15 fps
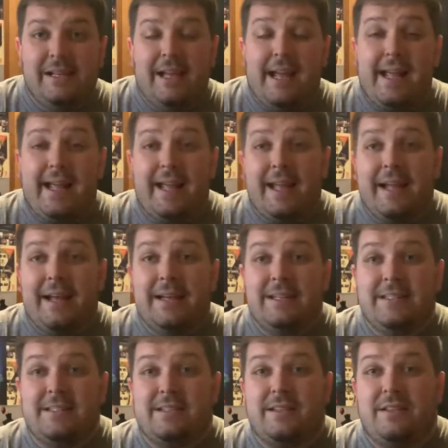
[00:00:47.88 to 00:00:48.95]

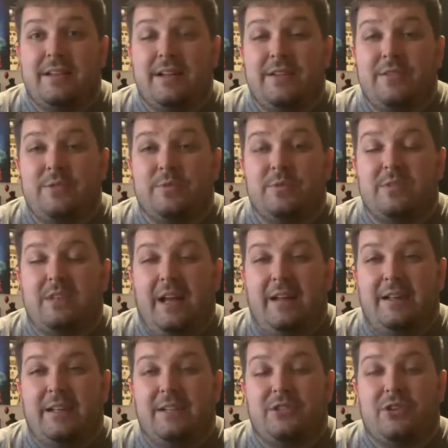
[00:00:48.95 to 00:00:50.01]
and they kind
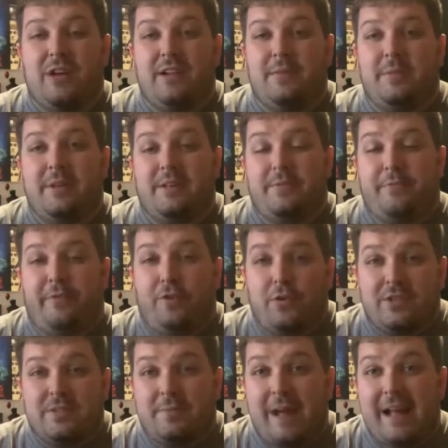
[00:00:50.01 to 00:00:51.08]
of get tried to be
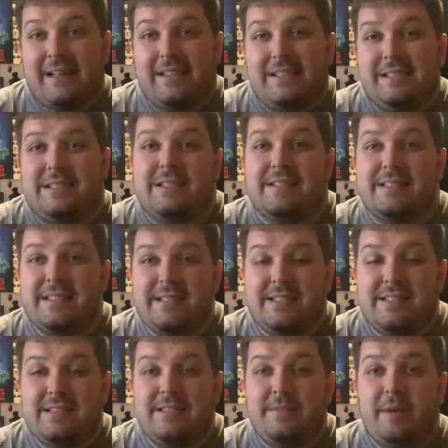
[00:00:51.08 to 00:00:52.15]
forced back into the
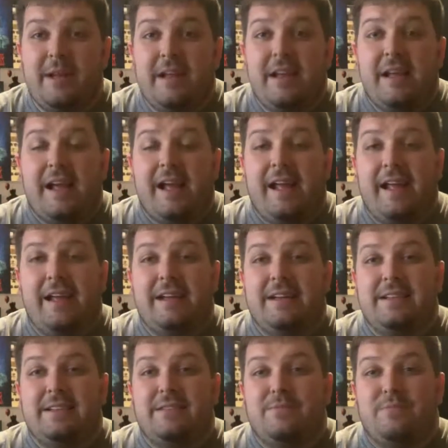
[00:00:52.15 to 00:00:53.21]
system
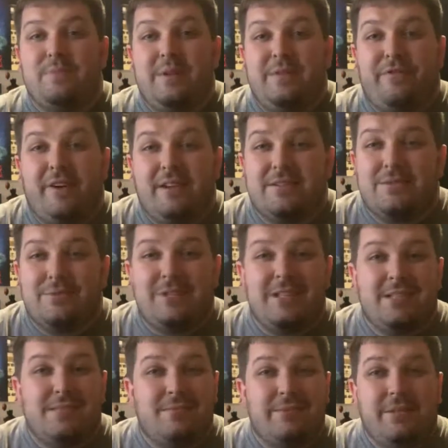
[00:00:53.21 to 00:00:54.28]
and Ben Foster
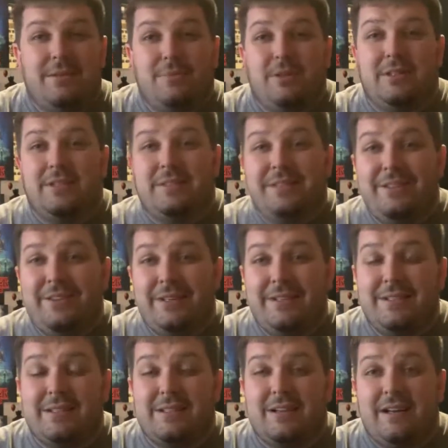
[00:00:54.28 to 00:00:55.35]
doesn't really want to do
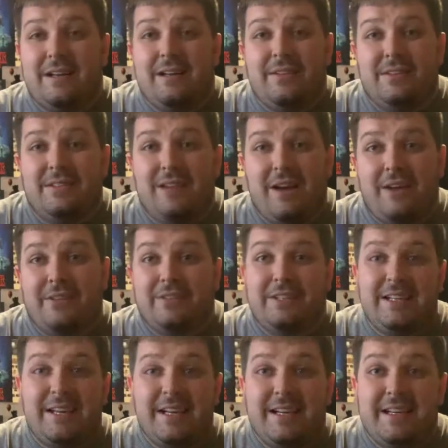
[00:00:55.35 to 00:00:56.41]
it. Uh, the daughter
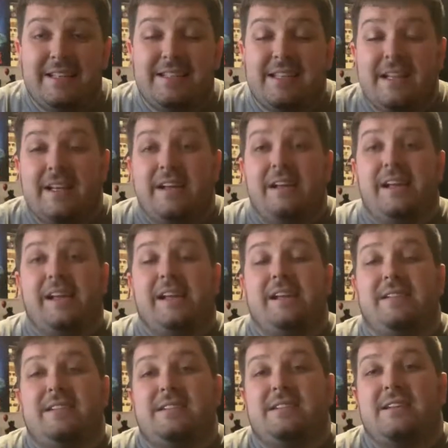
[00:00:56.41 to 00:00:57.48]
does.
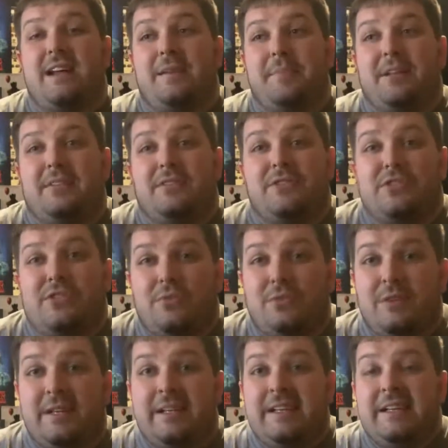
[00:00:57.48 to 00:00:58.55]
And then it's kind of about their
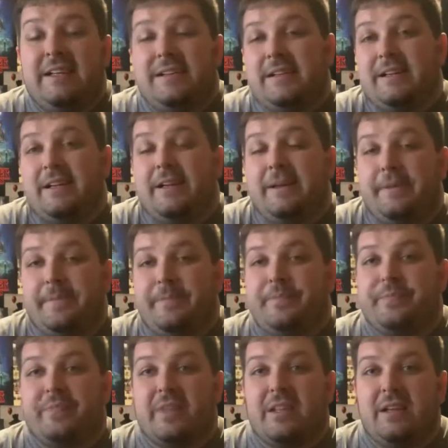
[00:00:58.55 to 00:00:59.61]
story.
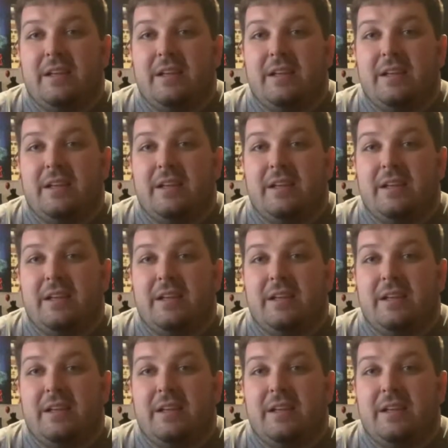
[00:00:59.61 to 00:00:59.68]
Um,